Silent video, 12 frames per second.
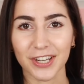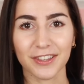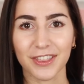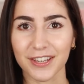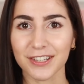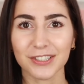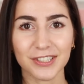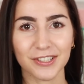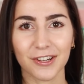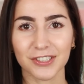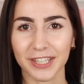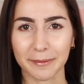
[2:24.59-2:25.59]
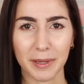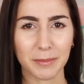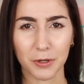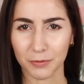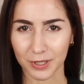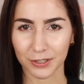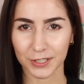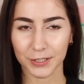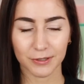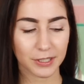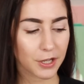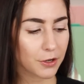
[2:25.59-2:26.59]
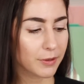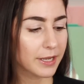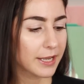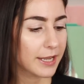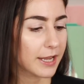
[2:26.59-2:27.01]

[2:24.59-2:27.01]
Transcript: I think it just launched like maybe a week or 2 ago.